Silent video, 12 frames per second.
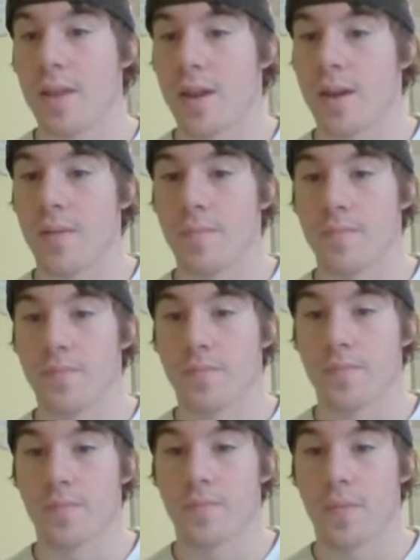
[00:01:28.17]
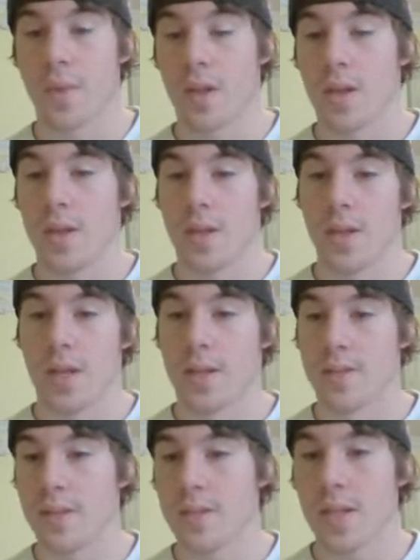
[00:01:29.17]
there,
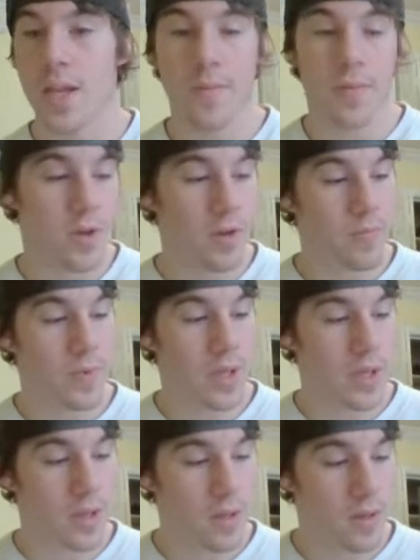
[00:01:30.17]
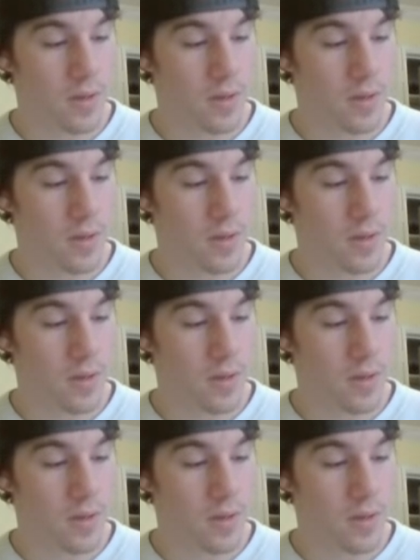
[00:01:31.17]
as this game could be,